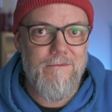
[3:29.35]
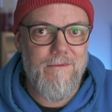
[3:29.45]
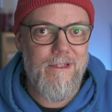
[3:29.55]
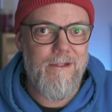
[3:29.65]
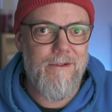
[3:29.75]

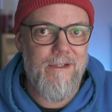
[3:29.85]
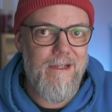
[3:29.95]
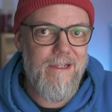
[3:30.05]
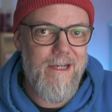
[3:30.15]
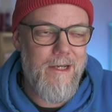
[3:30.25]
you know, and
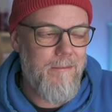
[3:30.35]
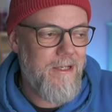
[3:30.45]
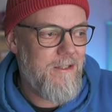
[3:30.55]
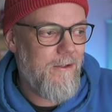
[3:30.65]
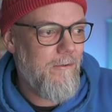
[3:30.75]
kind of
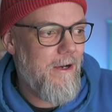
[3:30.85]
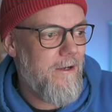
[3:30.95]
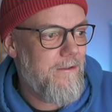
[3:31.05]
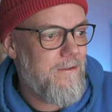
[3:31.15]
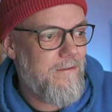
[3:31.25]
messing
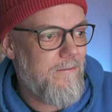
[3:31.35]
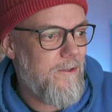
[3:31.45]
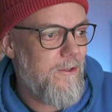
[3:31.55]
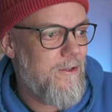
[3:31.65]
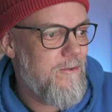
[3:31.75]
around,
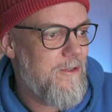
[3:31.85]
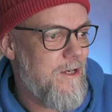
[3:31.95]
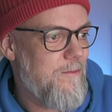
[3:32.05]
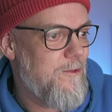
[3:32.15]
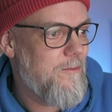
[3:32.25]
who knows what
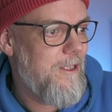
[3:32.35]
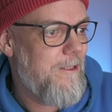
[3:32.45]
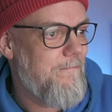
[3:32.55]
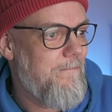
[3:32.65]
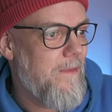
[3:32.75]
time it'll be.
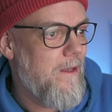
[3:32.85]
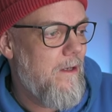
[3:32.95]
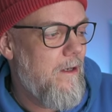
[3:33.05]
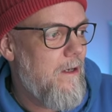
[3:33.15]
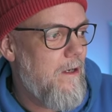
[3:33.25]

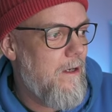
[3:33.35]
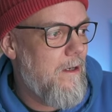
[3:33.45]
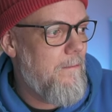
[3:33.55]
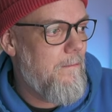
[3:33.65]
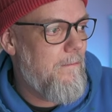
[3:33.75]

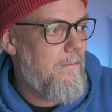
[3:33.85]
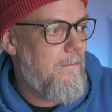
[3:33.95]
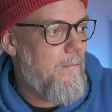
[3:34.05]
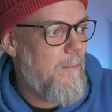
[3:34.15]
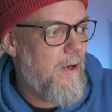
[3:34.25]

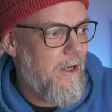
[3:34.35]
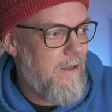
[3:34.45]
But